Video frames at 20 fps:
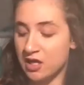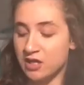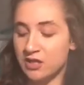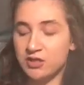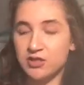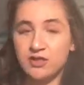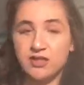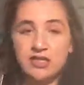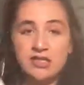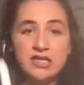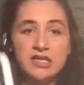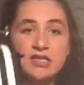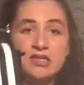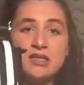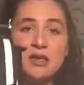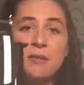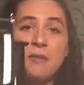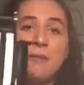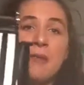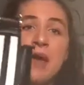So this
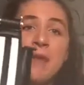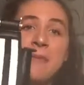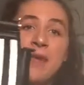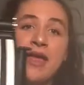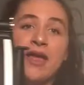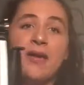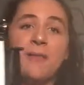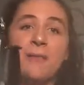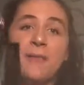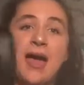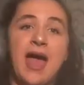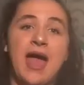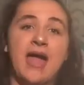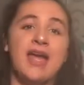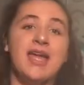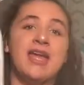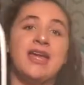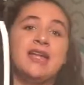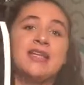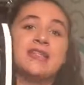is my makeup
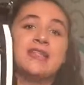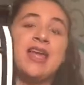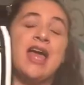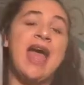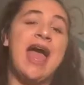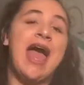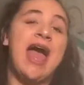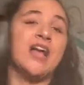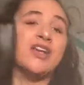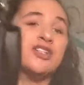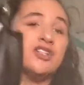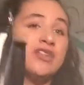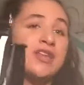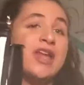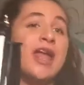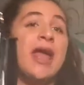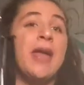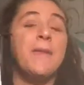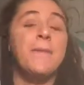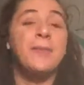bag. It is
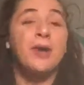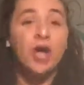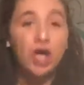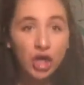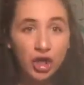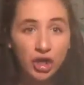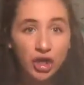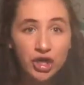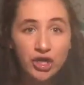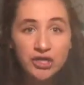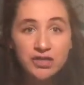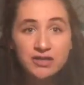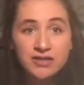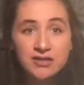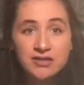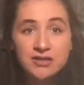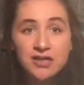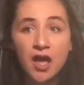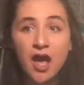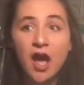actually a
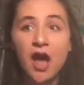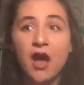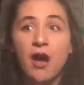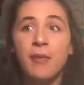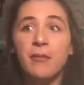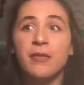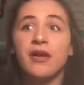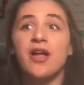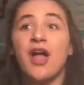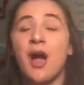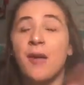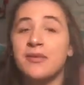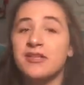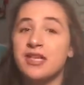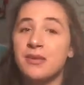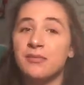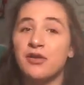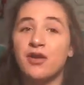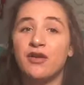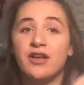purse. Comment
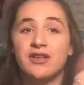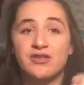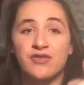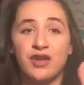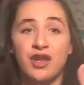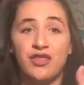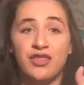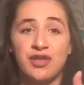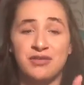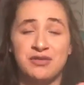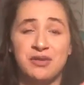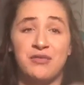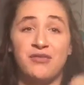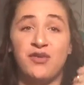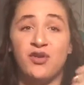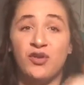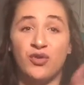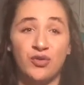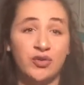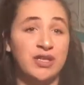down below, give this video a thumbs up if
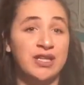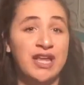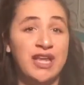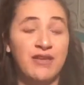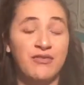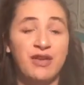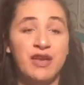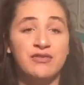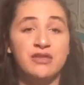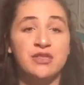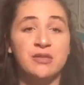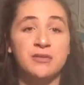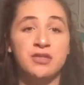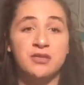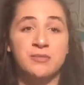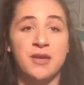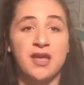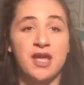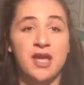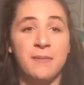you can relate. If you have so
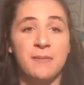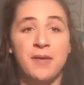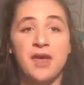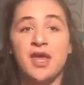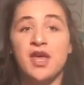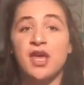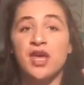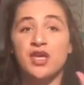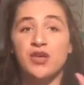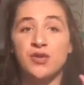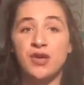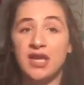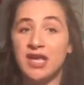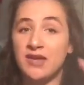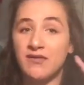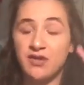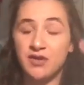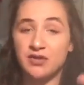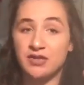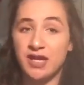much makeup, you
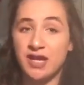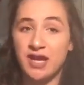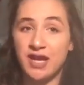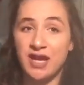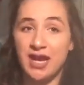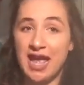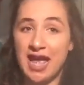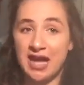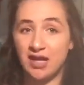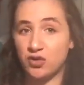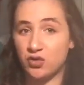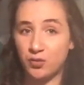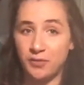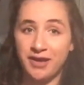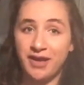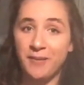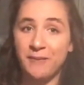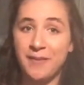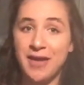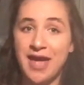can't even use an actual
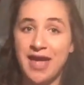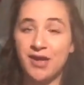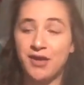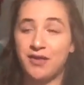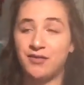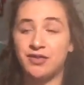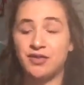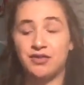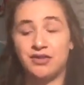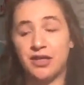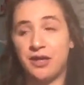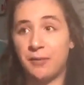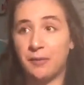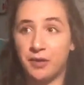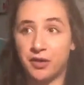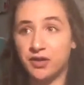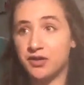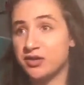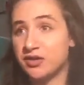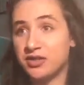makeup bag. You have to use like a
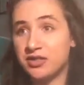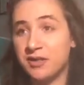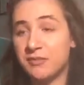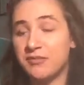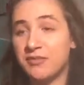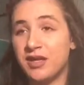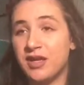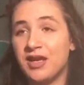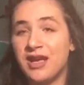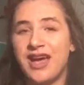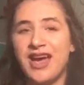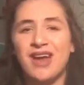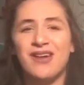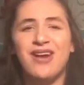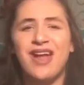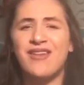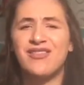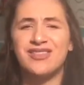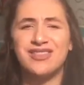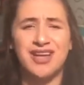purse or something. I
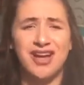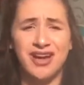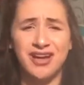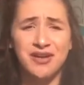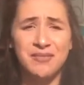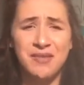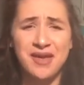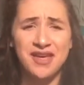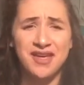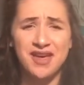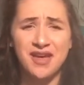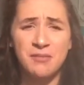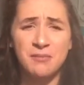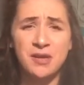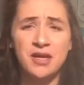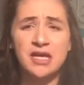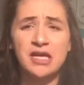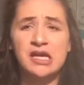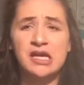don't have a ton of makeup,